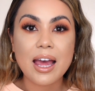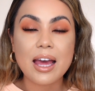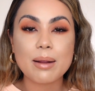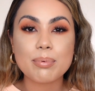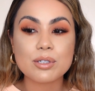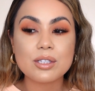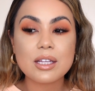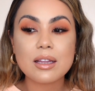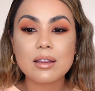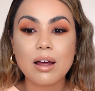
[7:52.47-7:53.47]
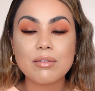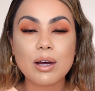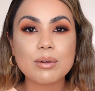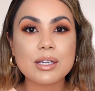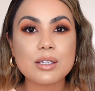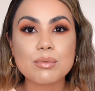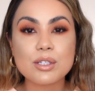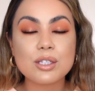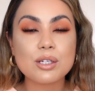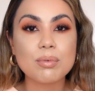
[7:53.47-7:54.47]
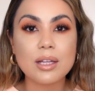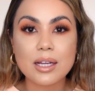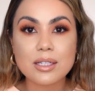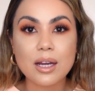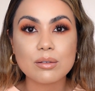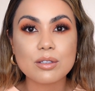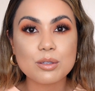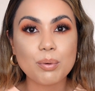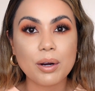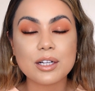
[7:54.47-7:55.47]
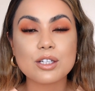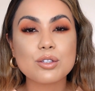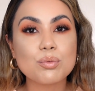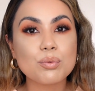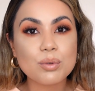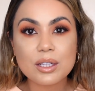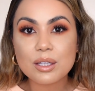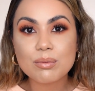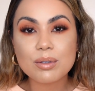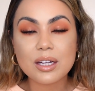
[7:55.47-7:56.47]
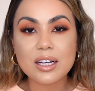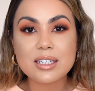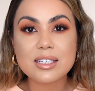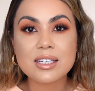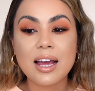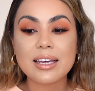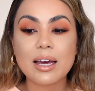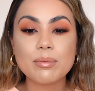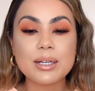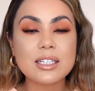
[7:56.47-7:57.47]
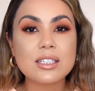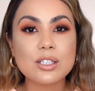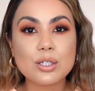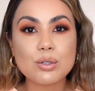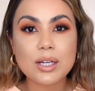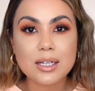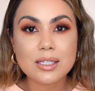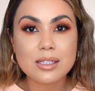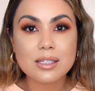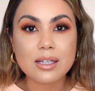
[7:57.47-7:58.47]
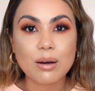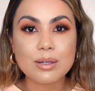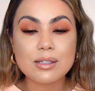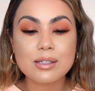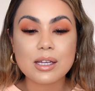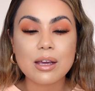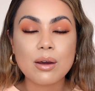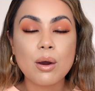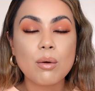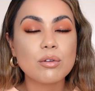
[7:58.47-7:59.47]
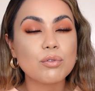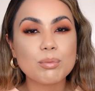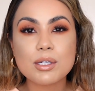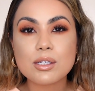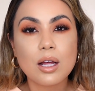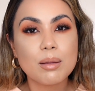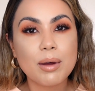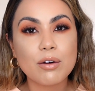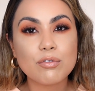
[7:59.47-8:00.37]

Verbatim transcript: And I personally love how easy it was to blend out this product. It's really, really nice. Can't wait to continue testing this out and see what the formula is all about